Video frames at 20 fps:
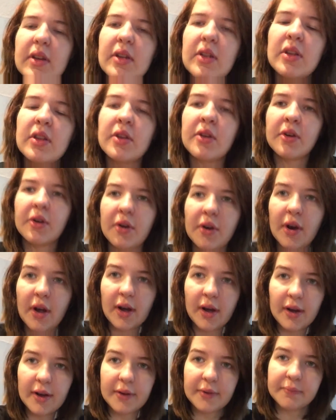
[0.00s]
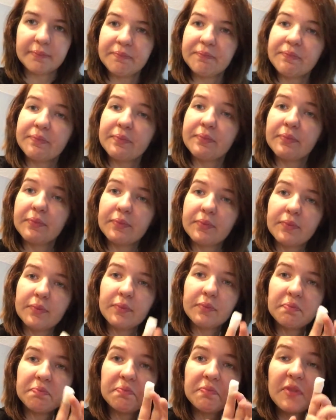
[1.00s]
your uh,
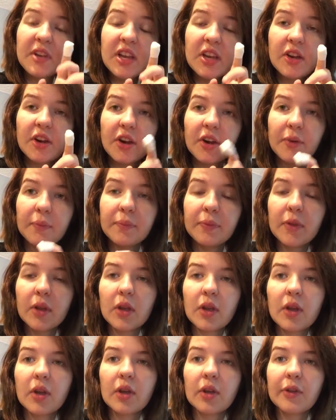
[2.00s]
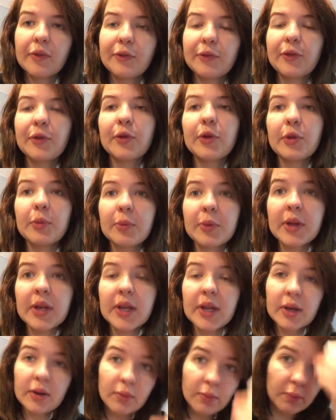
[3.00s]
finger, so you
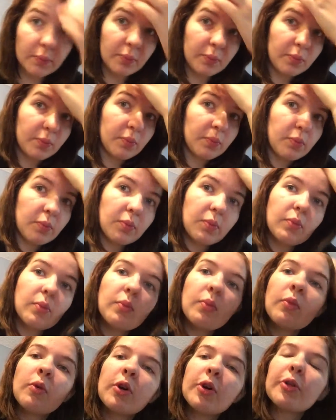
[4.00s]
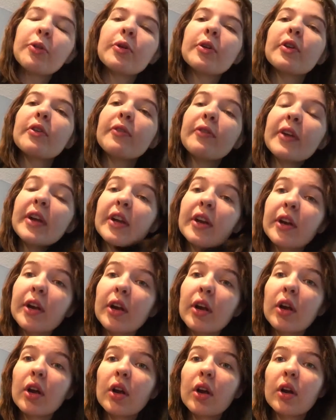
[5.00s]
bleed more through your
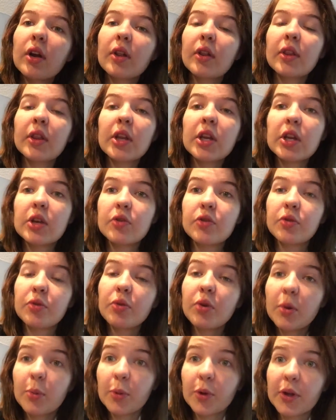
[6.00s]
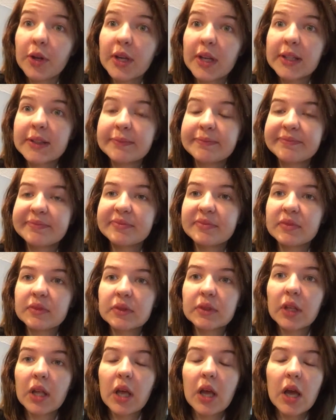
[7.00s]
finger than you do normally.
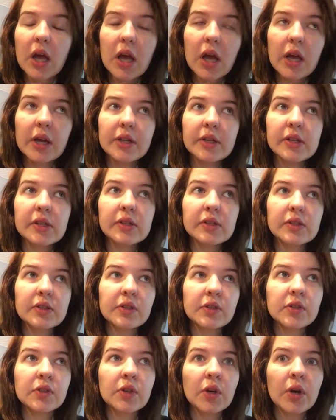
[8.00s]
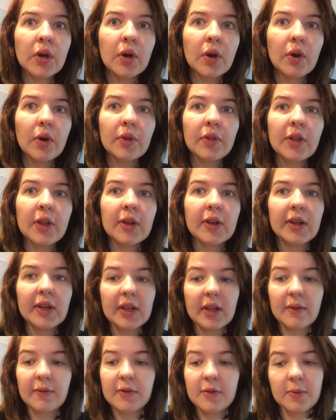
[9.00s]
So then, like,
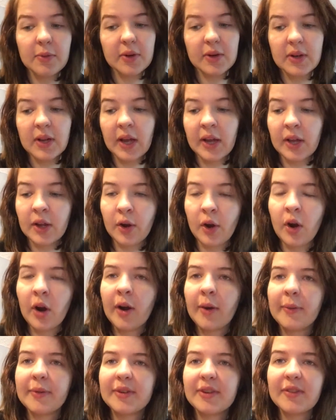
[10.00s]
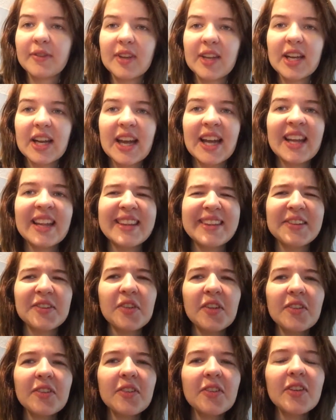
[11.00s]
if you would cut your arm or something. And there's
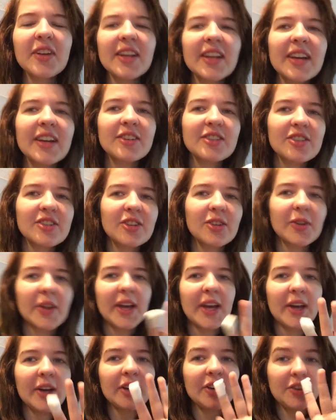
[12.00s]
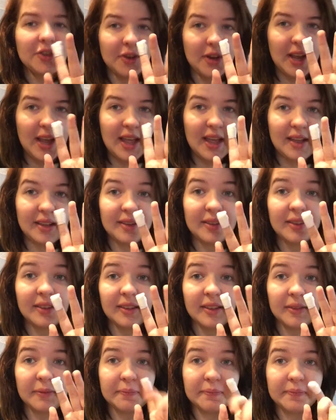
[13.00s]
also like an extra layer in your
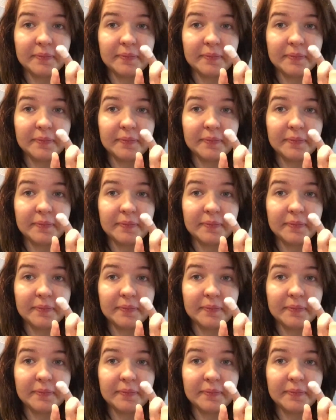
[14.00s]
hands.